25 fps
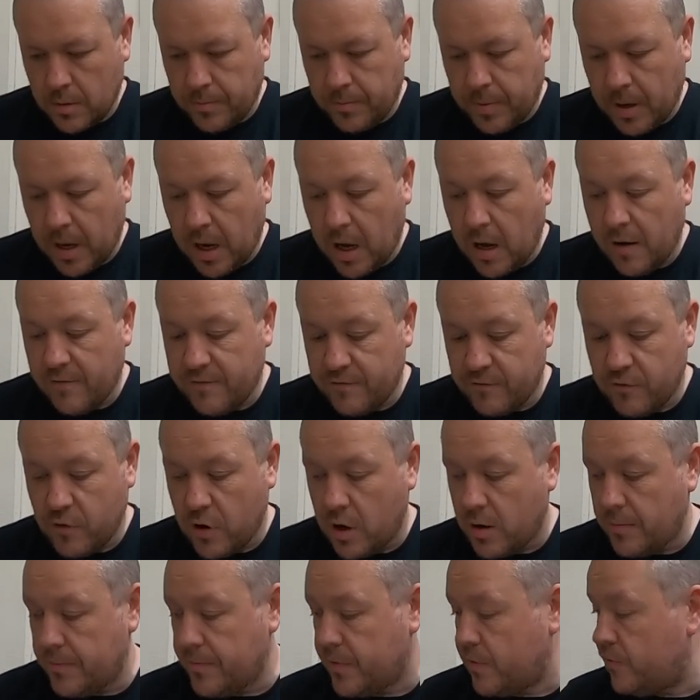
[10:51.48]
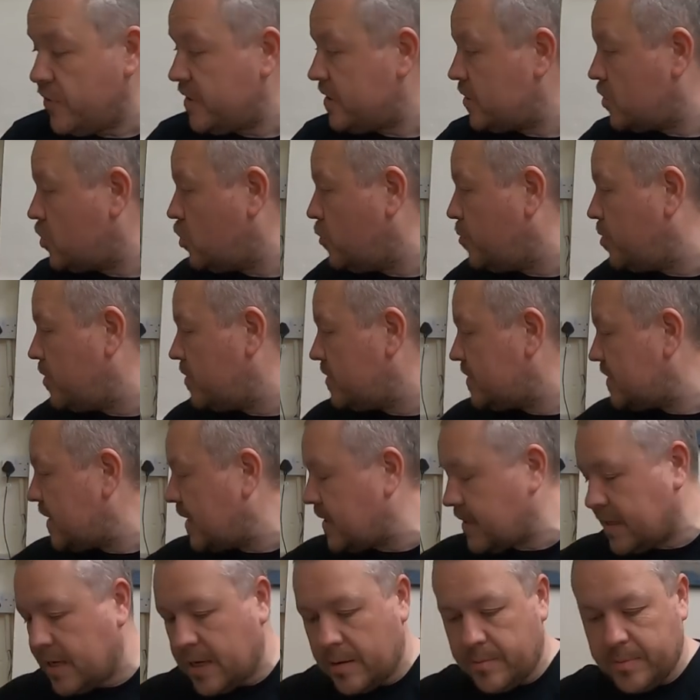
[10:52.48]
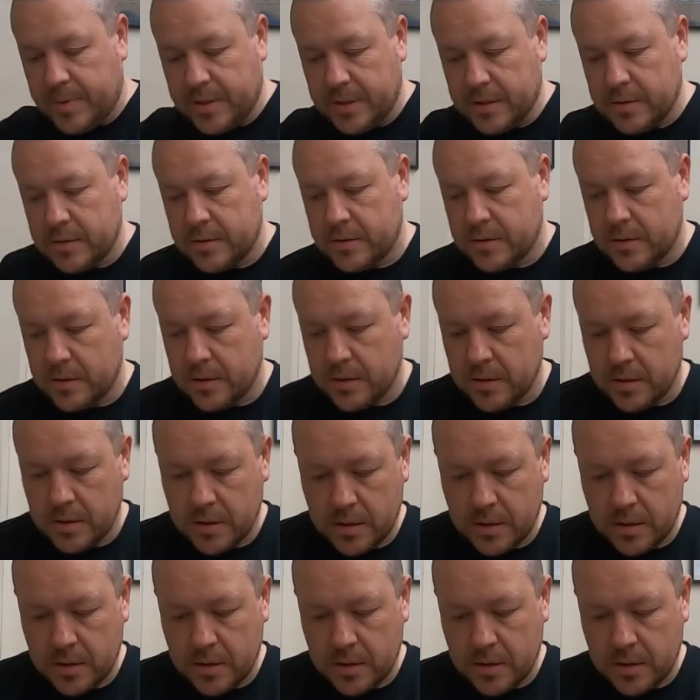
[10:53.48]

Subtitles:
Apart from, there is a couple of standout bits.